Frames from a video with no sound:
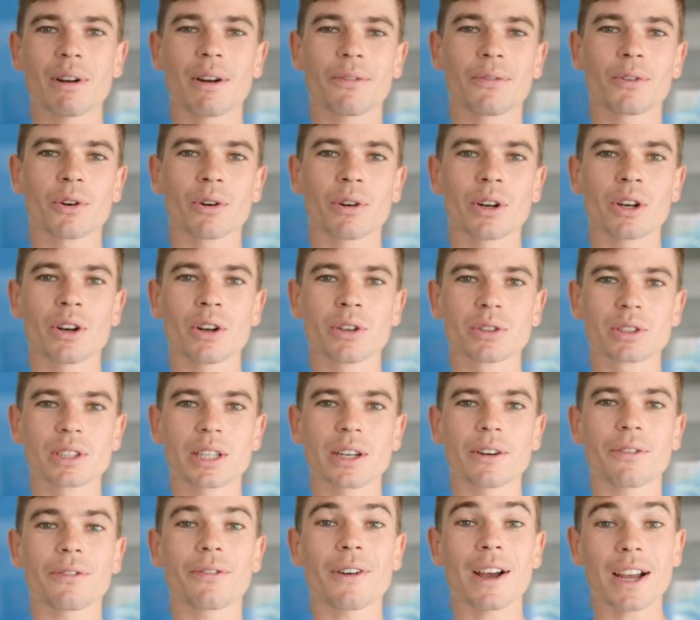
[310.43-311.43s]
Ralph Lauren
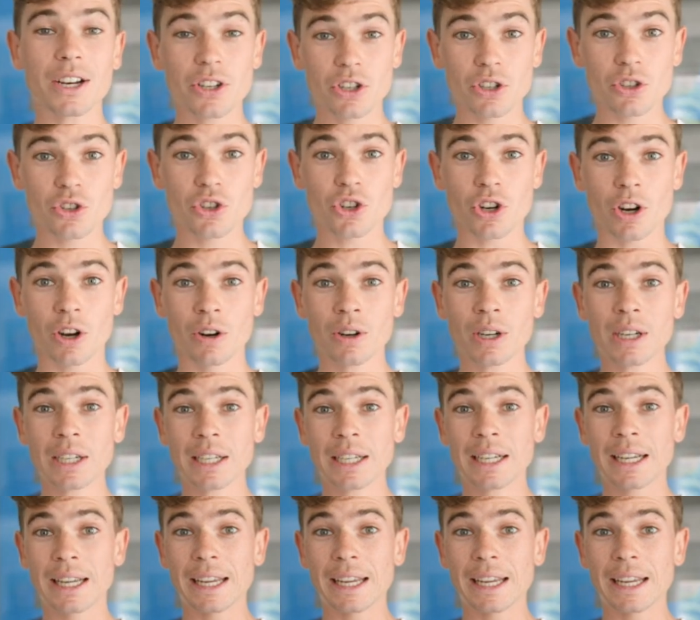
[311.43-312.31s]
hosted a fashion show